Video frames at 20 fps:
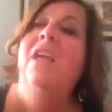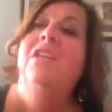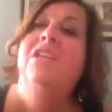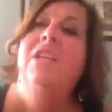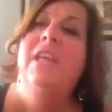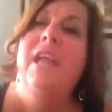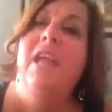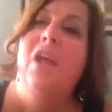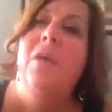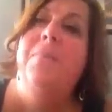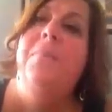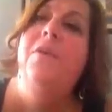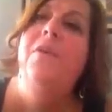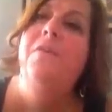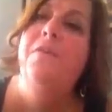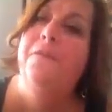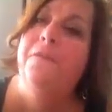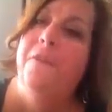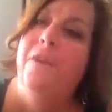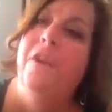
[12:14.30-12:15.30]
To help you
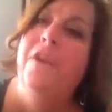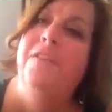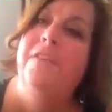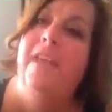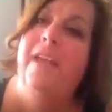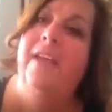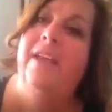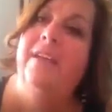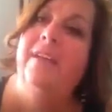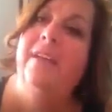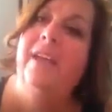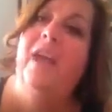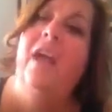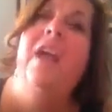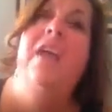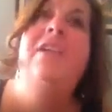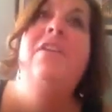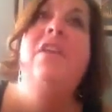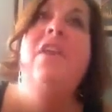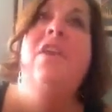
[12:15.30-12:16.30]
further,
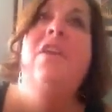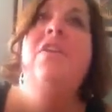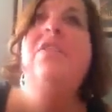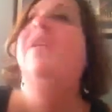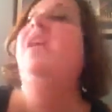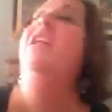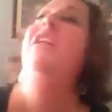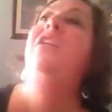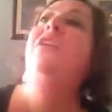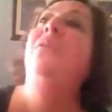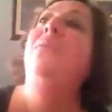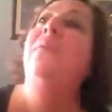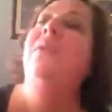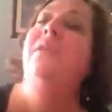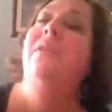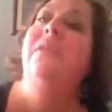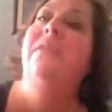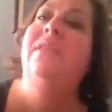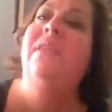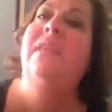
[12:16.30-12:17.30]
I know that you
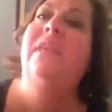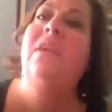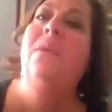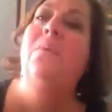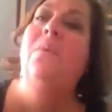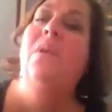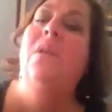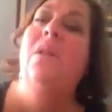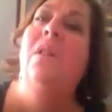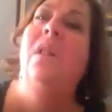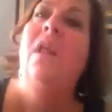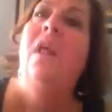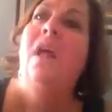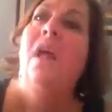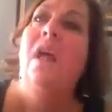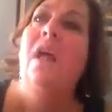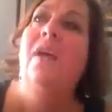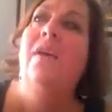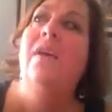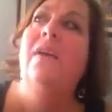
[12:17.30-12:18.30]
are thinking, well,
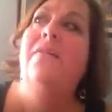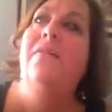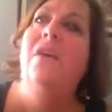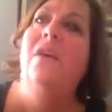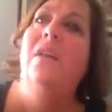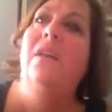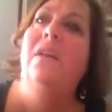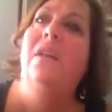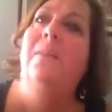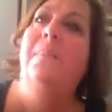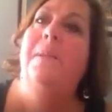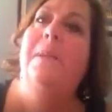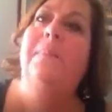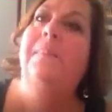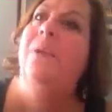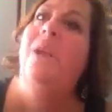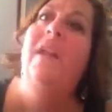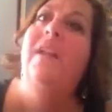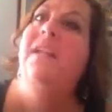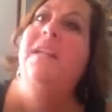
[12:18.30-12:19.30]
I've got a little bit,
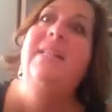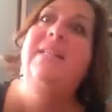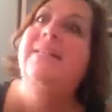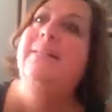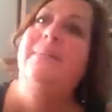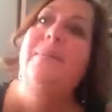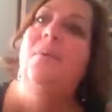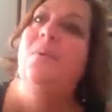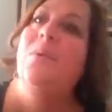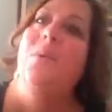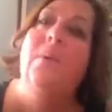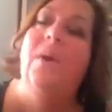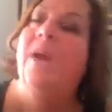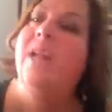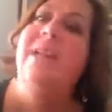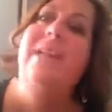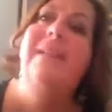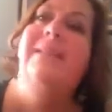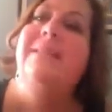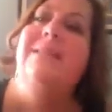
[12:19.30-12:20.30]
but I need some more.
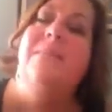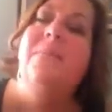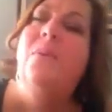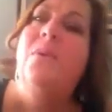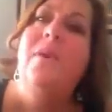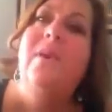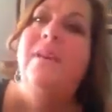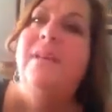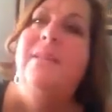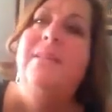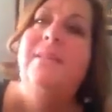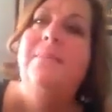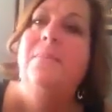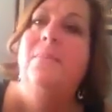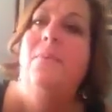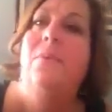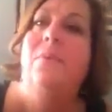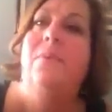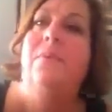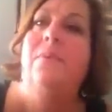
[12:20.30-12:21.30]
I need some
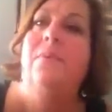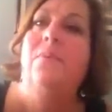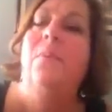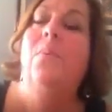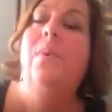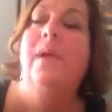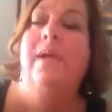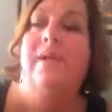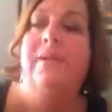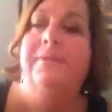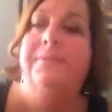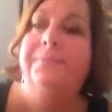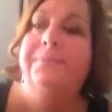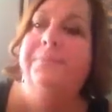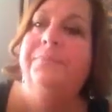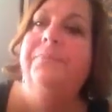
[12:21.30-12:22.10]
more. Well,